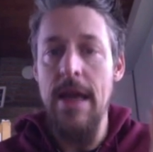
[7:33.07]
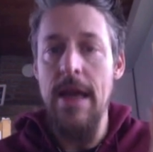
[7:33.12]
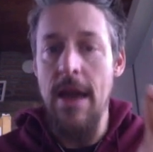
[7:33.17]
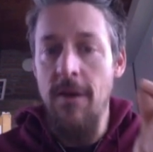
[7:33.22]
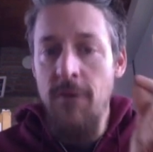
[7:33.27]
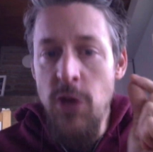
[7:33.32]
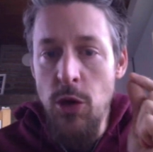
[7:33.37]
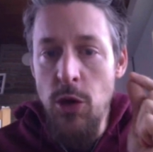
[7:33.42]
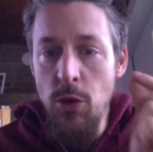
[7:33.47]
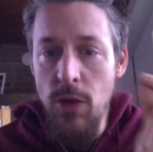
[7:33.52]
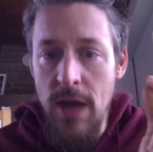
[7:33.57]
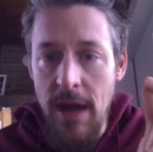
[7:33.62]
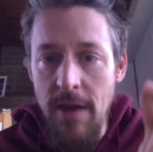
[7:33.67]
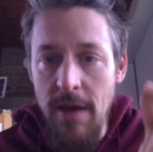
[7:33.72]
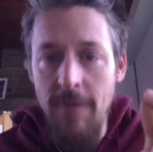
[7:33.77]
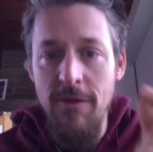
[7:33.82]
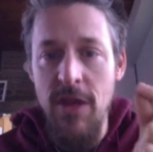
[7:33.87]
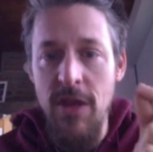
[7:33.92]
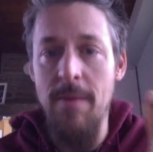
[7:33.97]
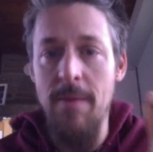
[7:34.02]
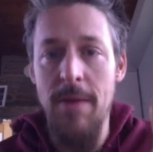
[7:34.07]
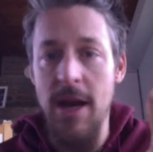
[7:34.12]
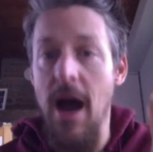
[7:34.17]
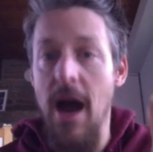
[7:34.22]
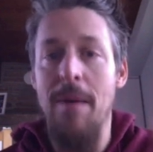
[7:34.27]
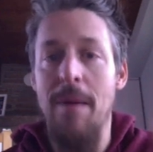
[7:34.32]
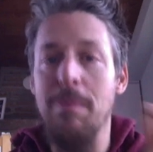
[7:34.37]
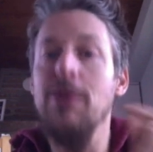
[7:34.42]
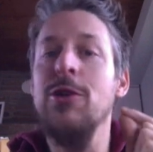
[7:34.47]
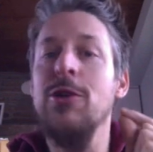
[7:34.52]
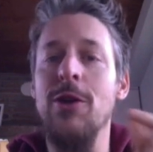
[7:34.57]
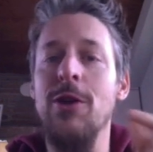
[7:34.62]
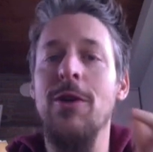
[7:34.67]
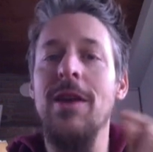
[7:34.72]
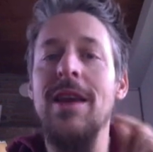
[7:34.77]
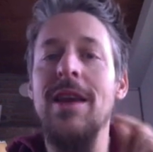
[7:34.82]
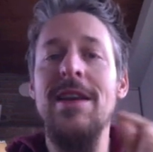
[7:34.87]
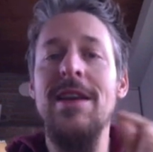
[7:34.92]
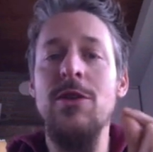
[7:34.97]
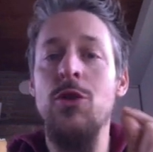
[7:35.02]
if you give them an
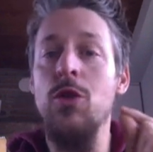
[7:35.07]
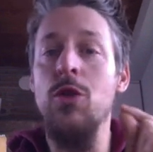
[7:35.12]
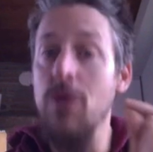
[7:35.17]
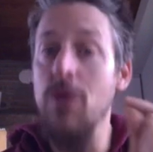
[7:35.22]
opportunity to